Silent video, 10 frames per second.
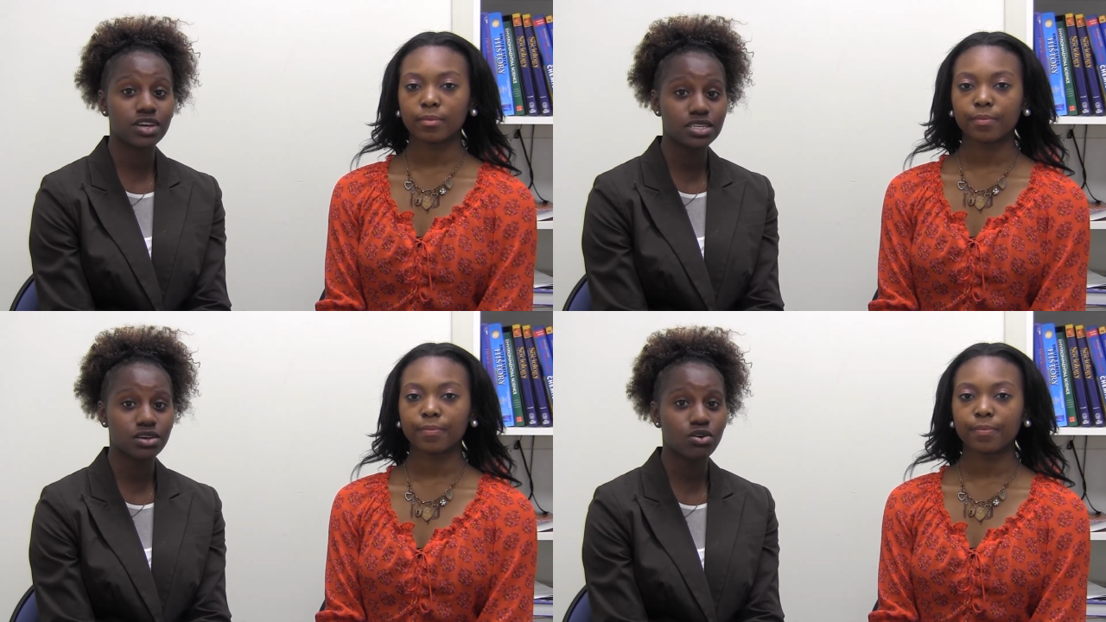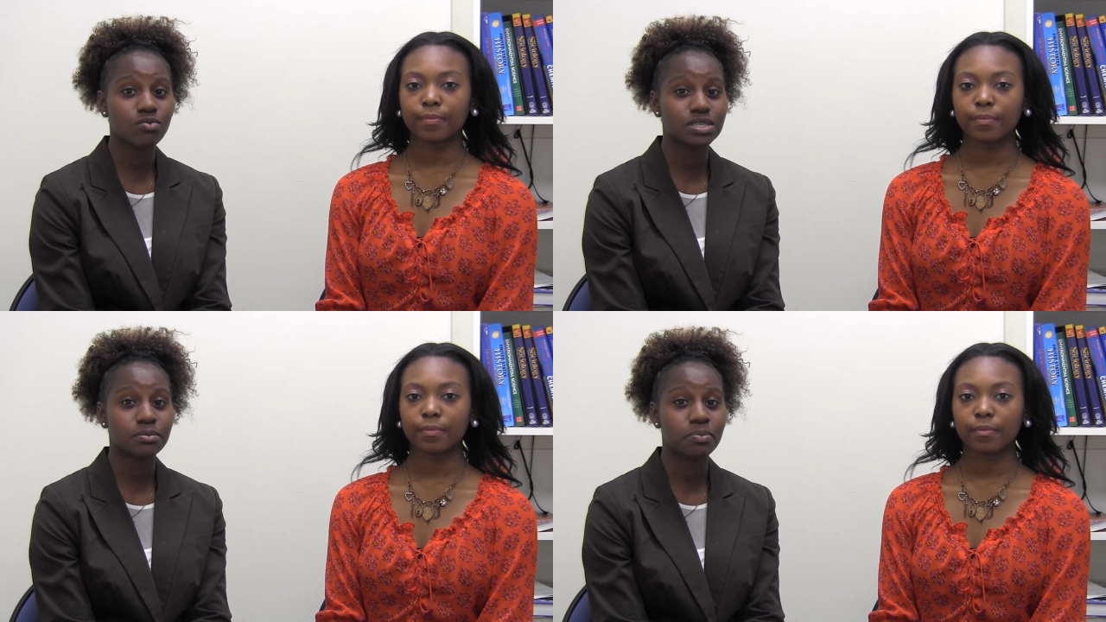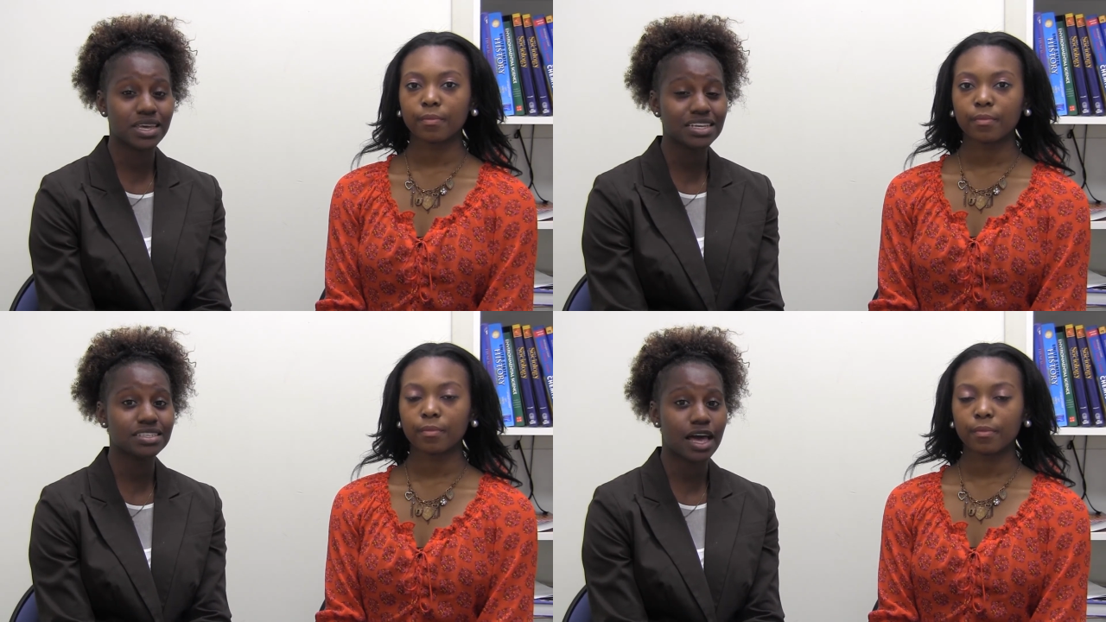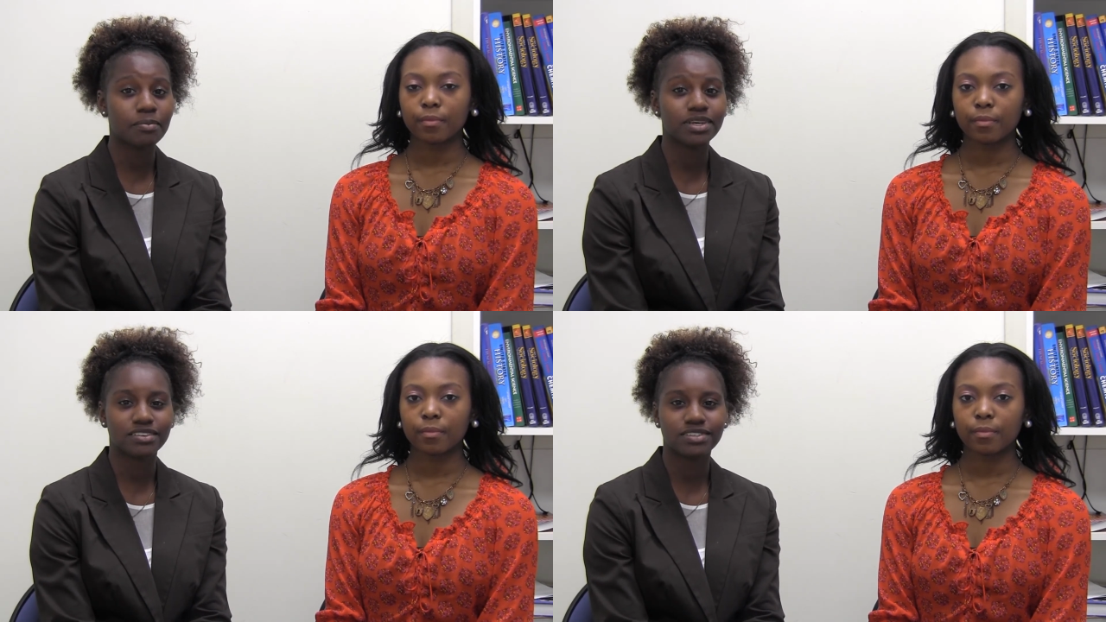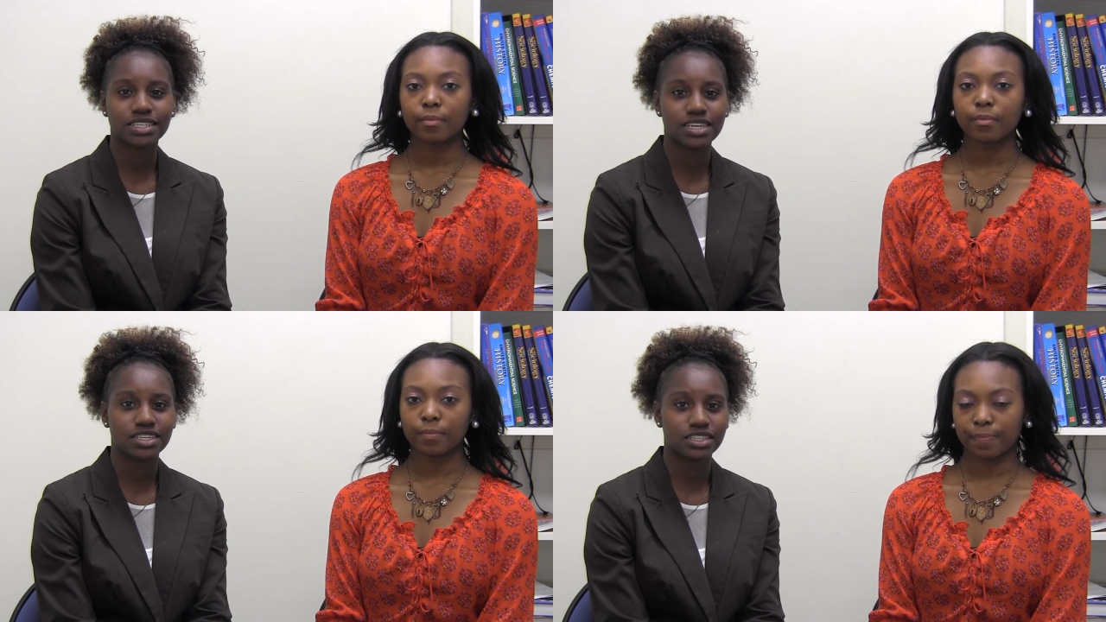Speaker 1: the dress code was a big topic
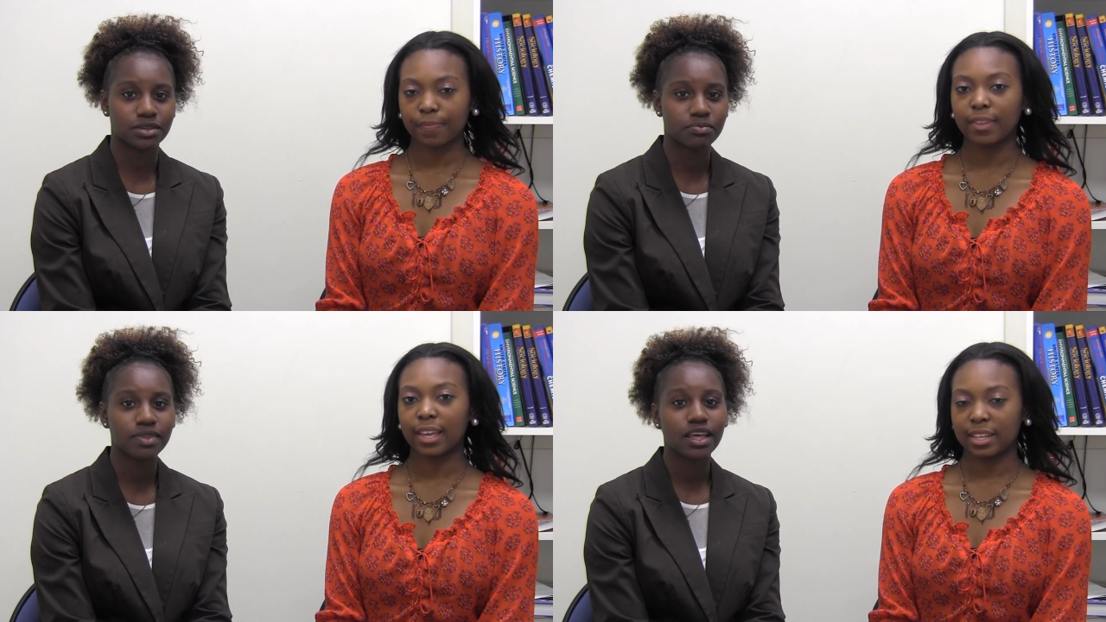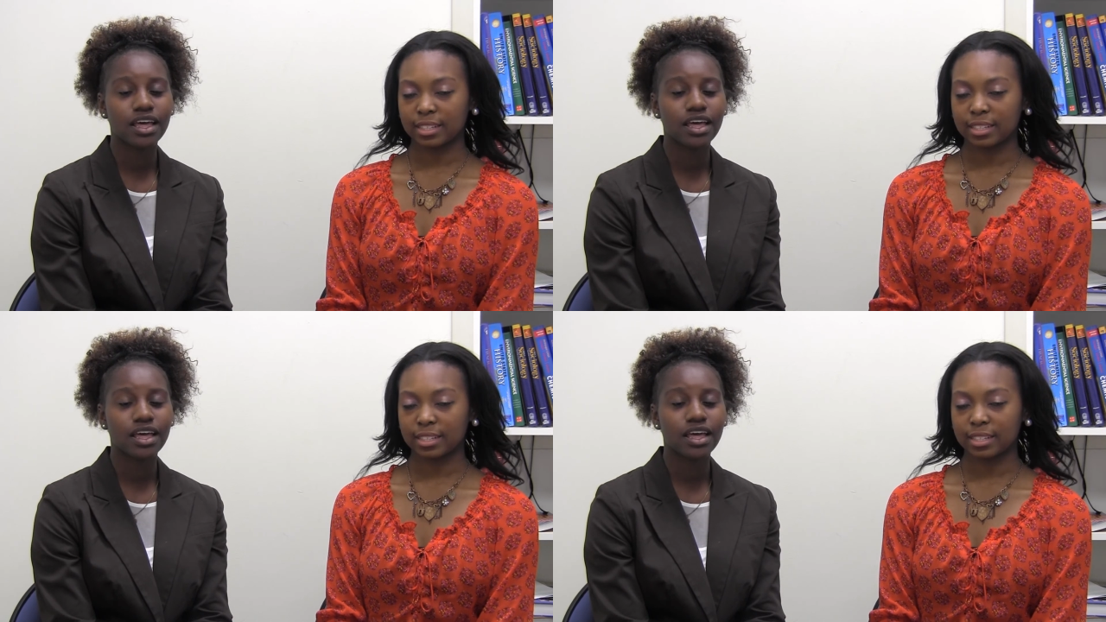of discussion.